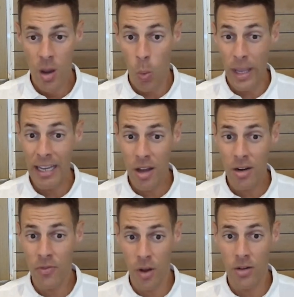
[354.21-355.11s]
We are going
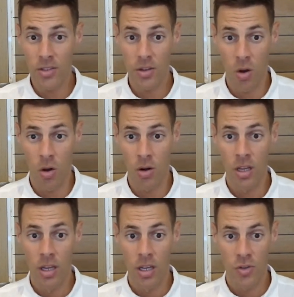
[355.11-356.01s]
to focus
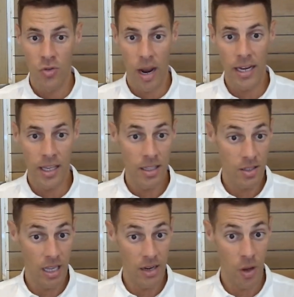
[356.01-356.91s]
on training
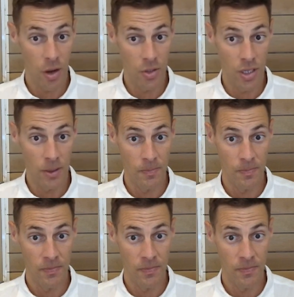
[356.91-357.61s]
instead of coaching,